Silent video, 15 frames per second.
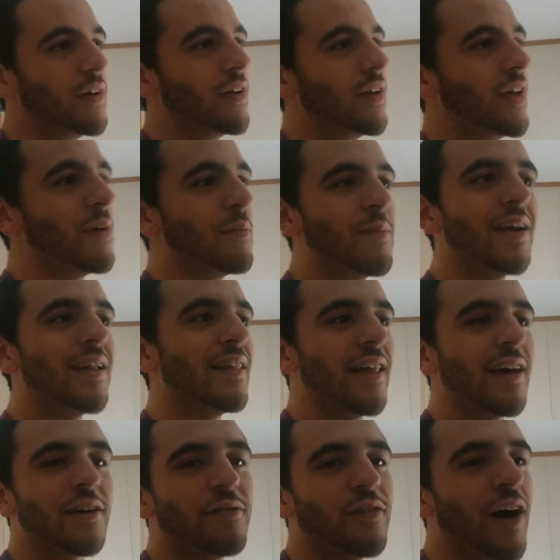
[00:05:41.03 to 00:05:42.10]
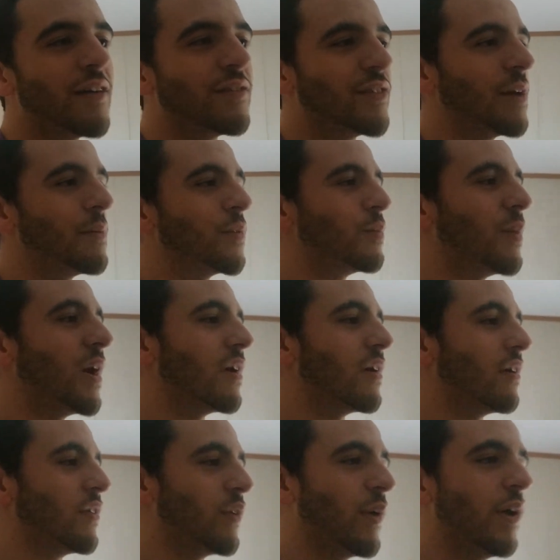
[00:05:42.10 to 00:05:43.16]
It made it like 5 times better.
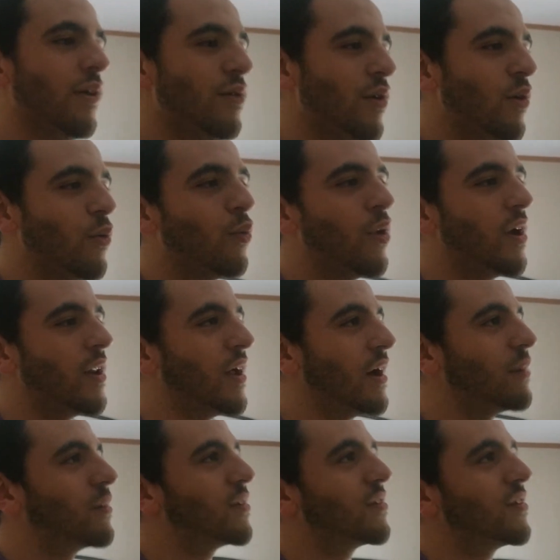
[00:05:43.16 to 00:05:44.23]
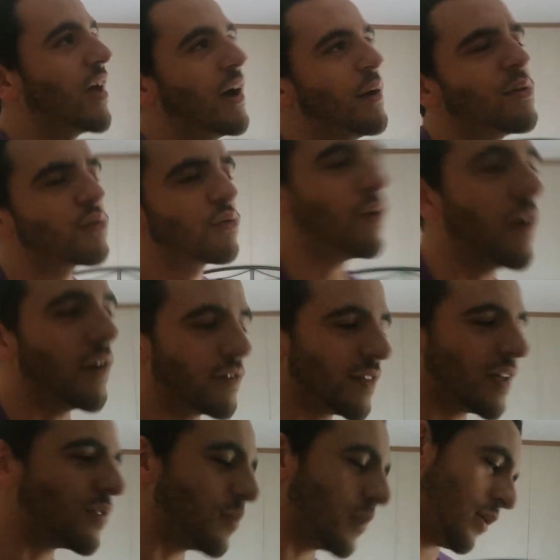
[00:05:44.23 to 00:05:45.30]
So I don't know what I was rushed. That's
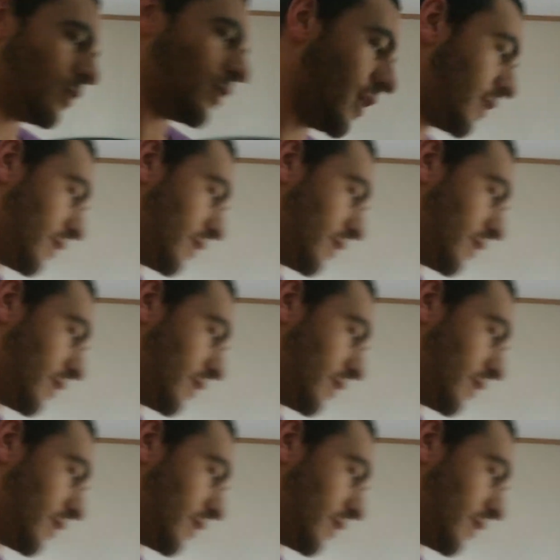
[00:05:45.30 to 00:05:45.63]
what it was.